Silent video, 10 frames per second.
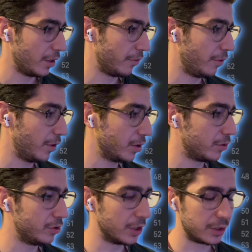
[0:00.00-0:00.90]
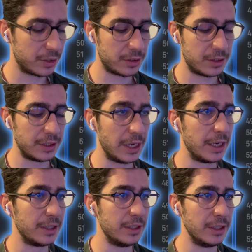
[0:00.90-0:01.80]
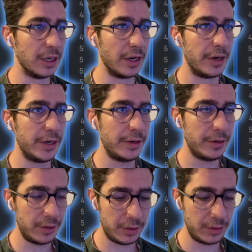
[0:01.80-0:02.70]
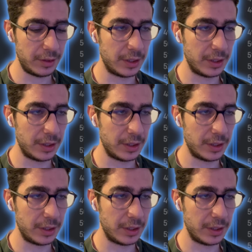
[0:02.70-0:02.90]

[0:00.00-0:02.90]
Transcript: we want to just say the error,